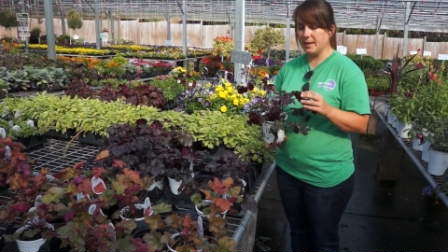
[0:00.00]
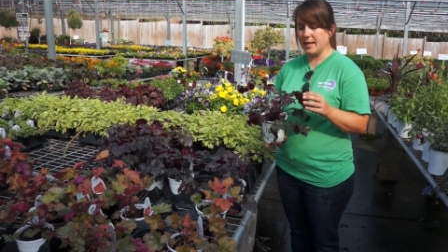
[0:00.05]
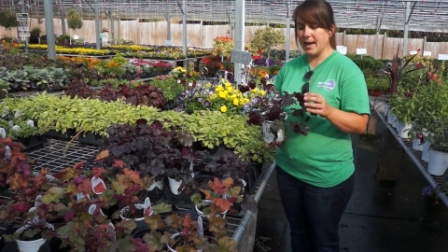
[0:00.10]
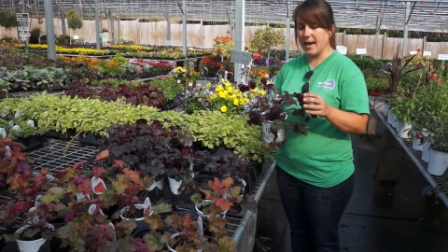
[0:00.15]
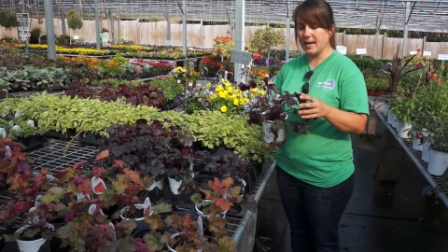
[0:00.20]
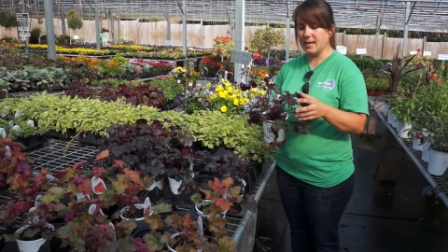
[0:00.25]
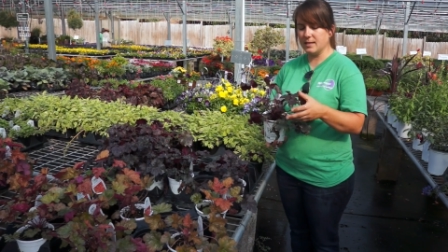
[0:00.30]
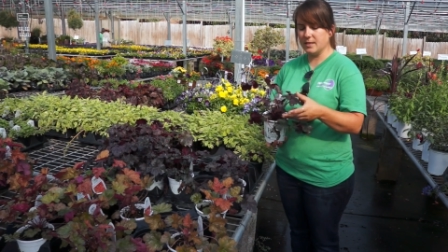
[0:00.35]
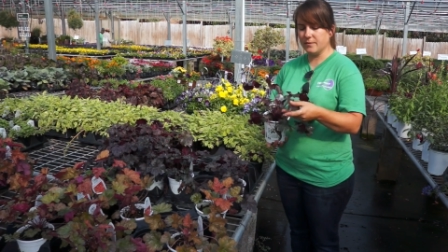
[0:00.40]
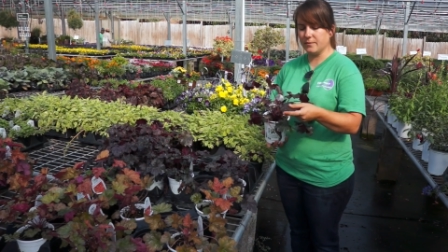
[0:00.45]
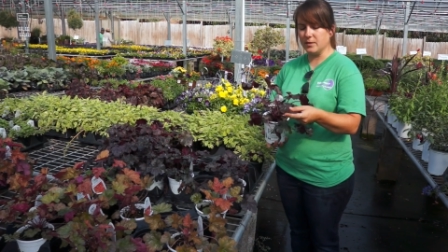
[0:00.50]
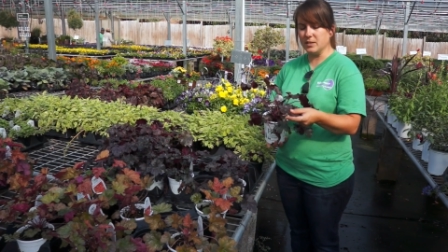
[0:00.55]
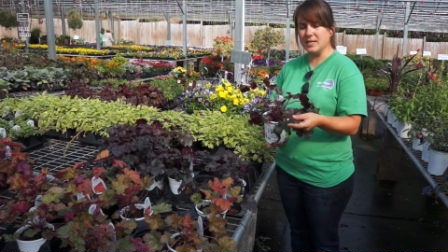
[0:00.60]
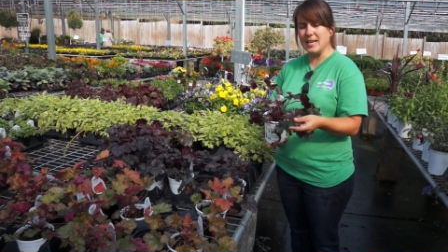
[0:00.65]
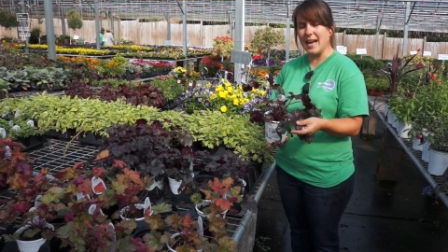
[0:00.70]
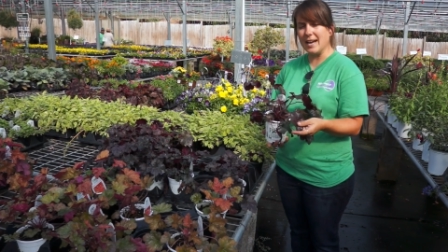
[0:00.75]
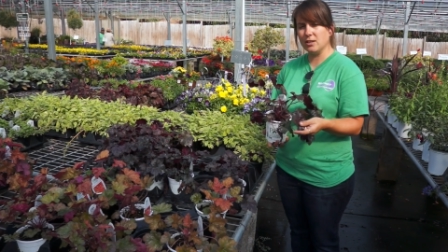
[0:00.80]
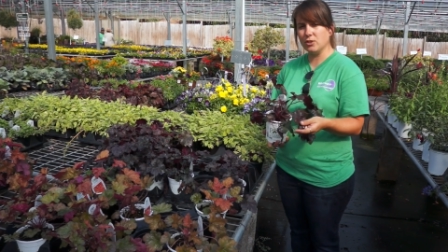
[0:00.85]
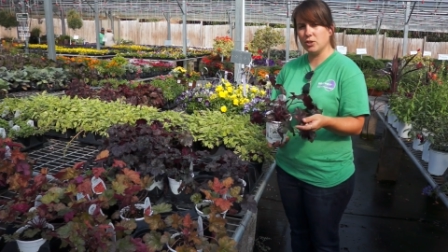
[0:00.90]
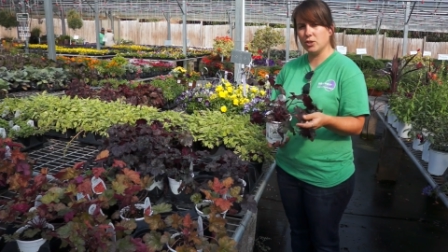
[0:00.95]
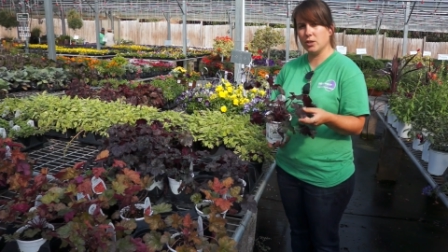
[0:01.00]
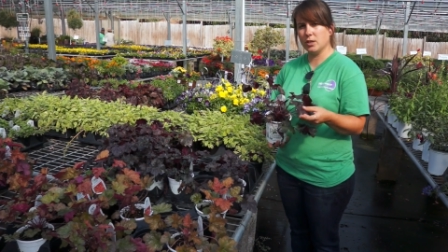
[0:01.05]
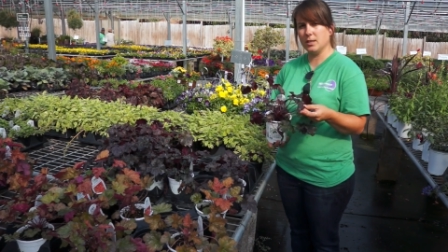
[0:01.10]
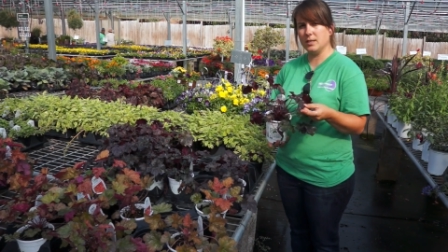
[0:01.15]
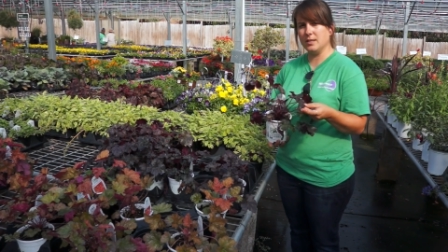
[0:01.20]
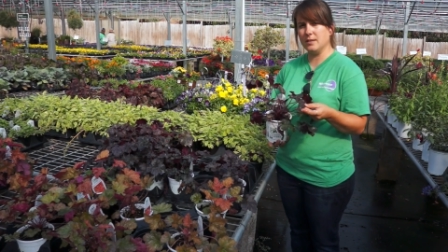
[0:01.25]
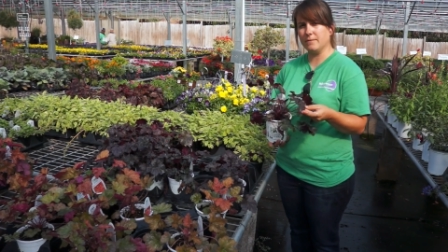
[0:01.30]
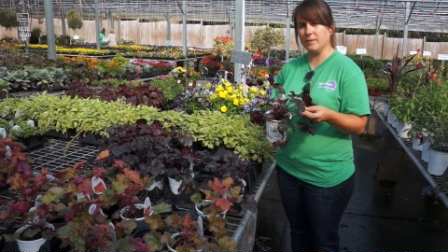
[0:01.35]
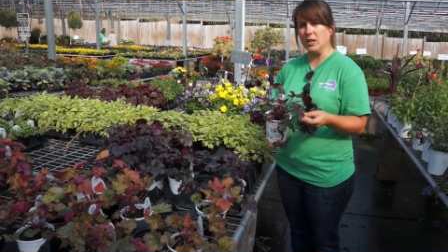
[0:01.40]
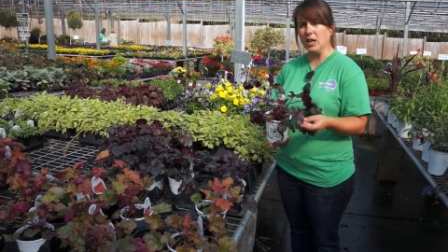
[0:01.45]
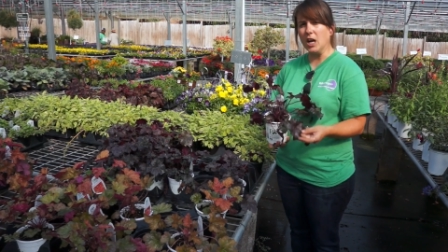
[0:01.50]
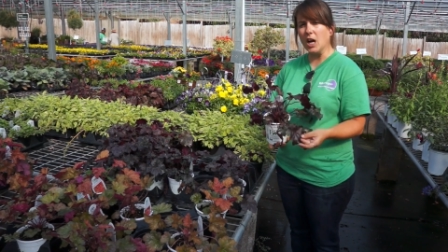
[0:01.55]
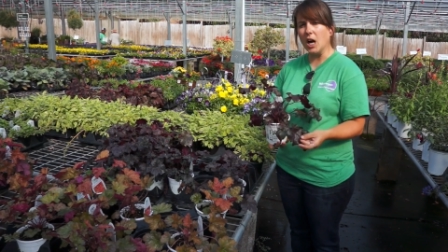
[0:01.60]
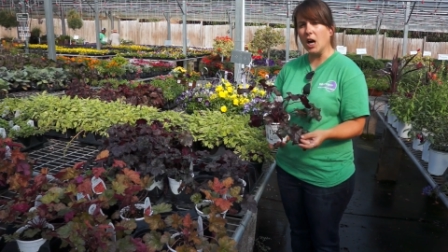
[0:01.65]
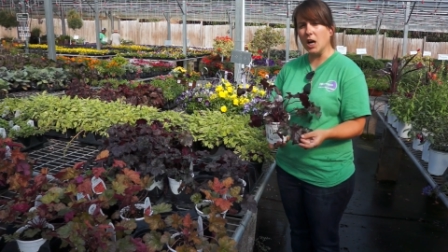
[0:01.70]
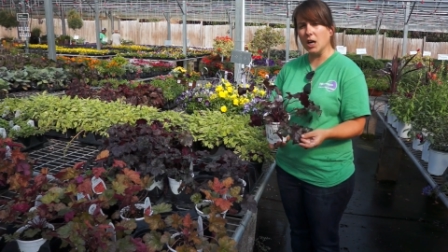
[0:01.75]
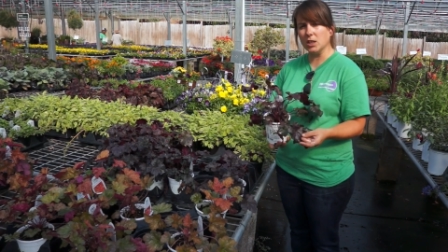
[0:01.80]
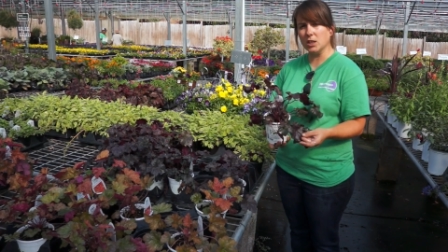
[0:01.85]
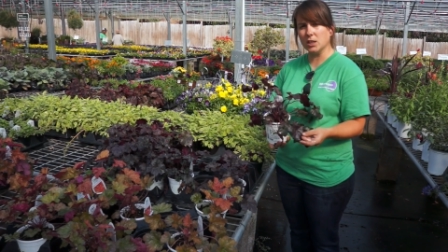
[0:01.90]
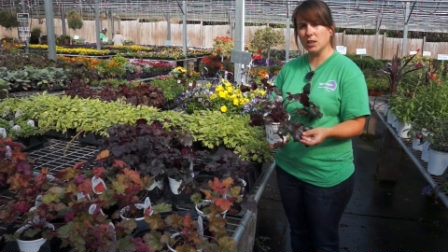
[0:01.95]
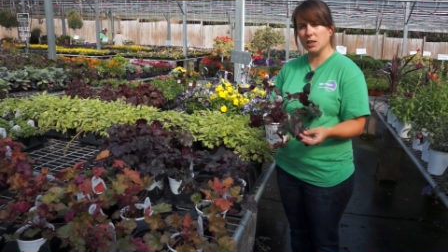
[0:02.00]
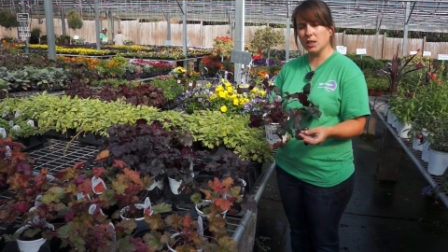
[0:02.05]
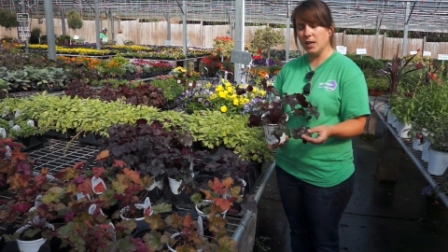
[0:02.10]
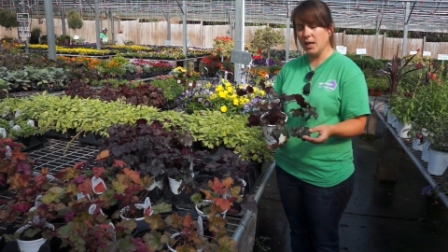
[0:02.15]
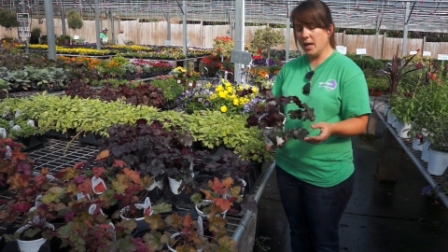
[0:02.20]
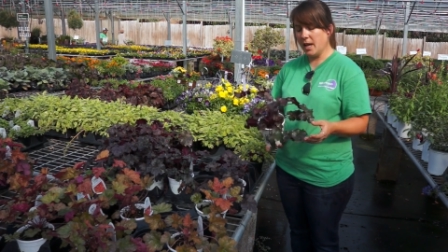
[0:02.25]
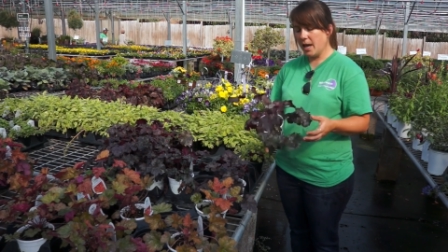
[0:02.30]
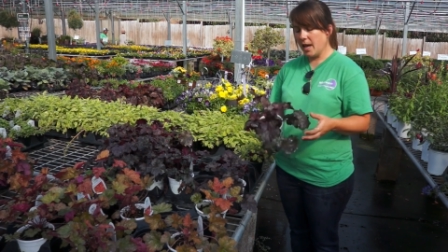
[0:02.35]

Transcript: They add a different texture, a different color,